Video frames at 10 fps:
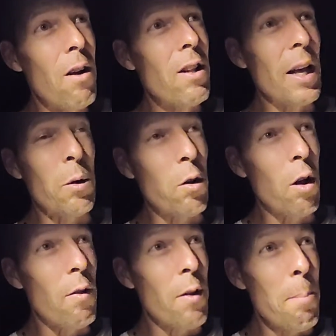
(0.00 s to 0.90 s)
like,
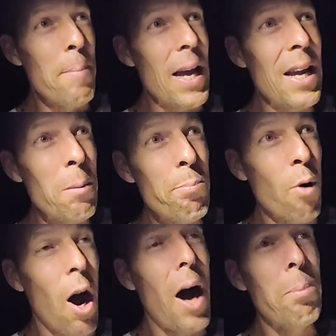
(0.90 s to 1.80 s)
the main
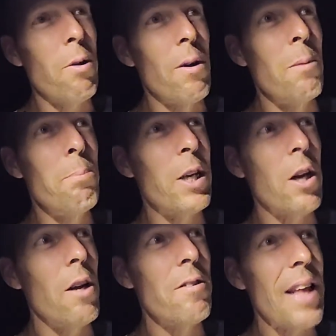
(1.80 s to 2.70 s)
problem
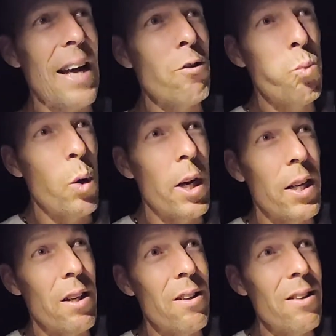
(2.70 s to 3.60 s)
because that's
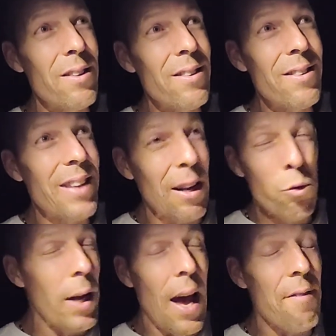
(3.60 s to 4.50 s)
what
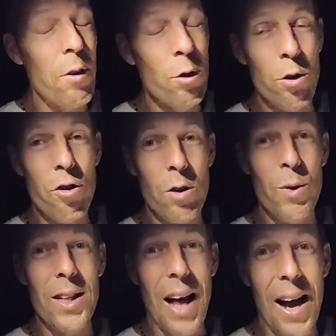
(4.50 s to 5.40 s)
that's what evolution
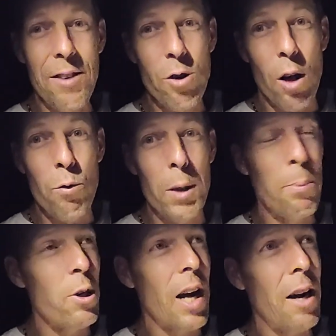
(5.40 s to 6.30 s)
relies on
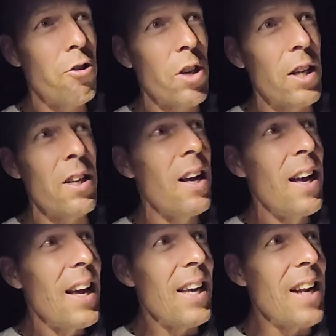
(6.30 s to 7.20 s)
reproduction
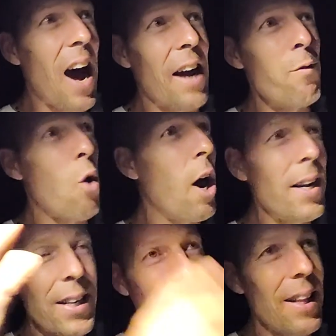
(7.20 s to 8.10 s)
and
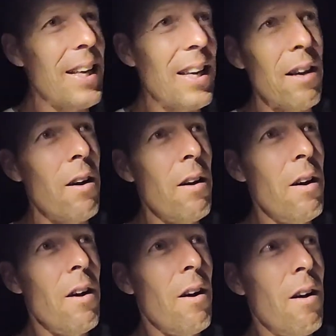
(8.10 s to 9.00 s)
ironically
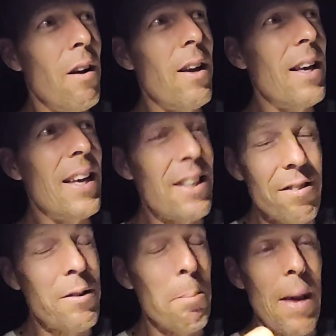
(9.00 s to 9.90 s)
it
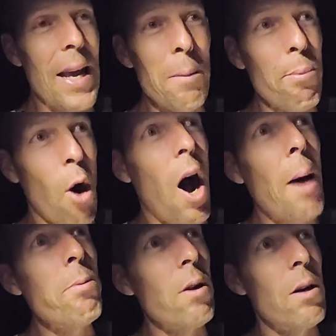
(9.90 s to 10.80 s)
is the main
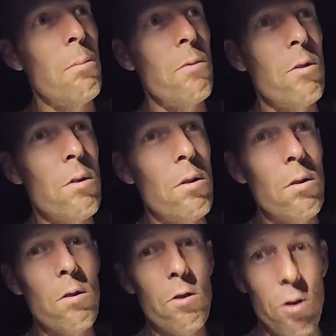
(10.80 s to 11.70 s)

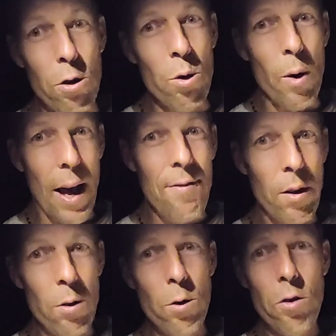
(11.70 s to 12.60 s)
problem to
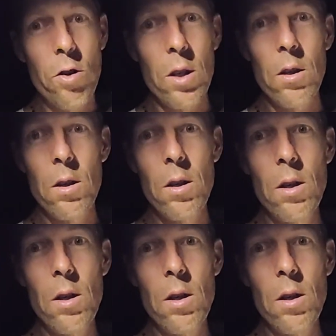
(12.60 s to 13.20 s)
evolution